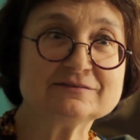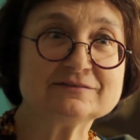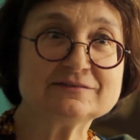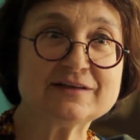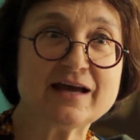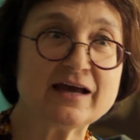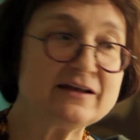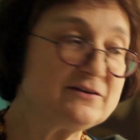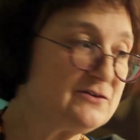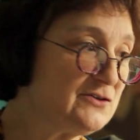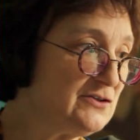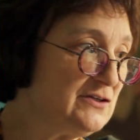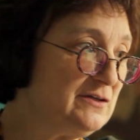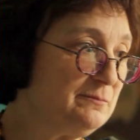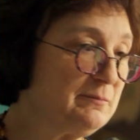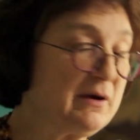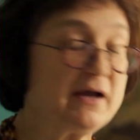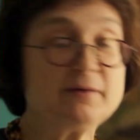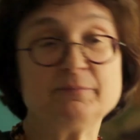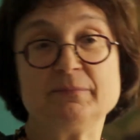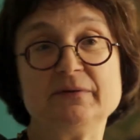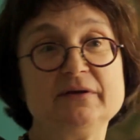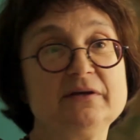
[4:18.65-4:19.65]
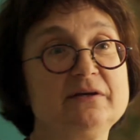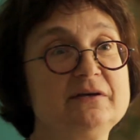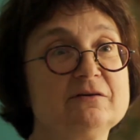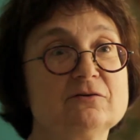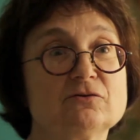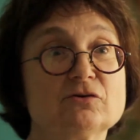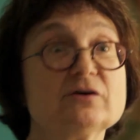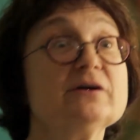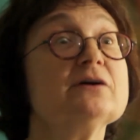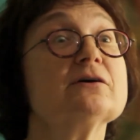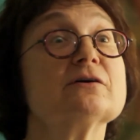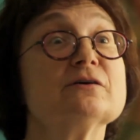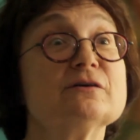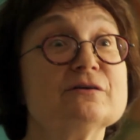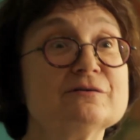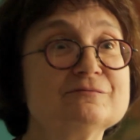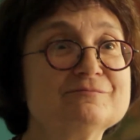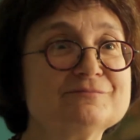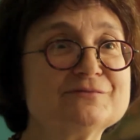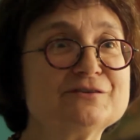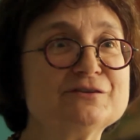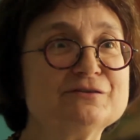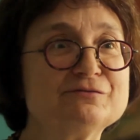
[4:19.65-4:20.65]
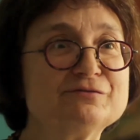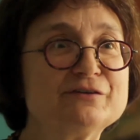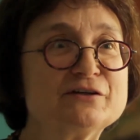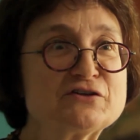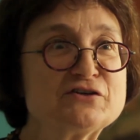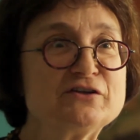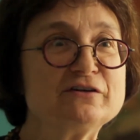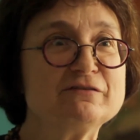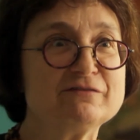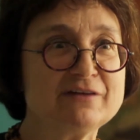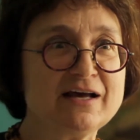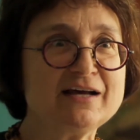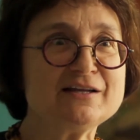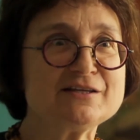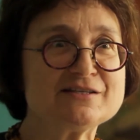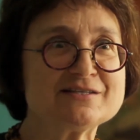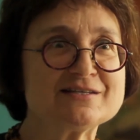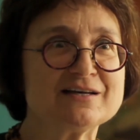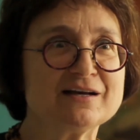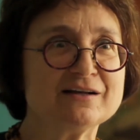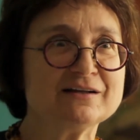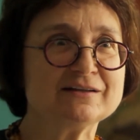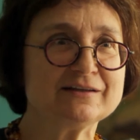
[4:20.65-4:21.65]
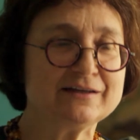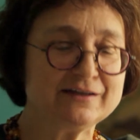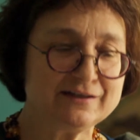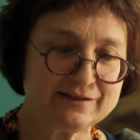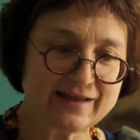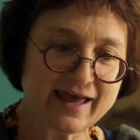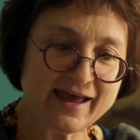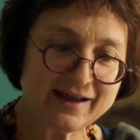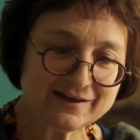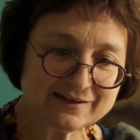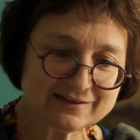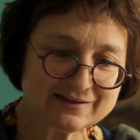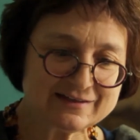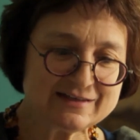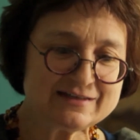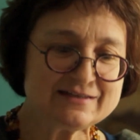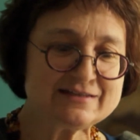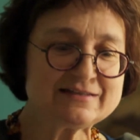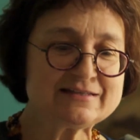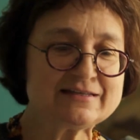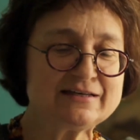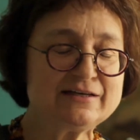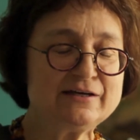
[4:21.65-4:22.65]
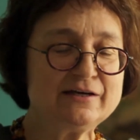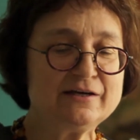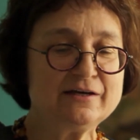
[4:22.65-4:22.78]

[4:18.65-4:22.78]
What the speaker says: that gene might be critical to the functioning of that cell, and in that case,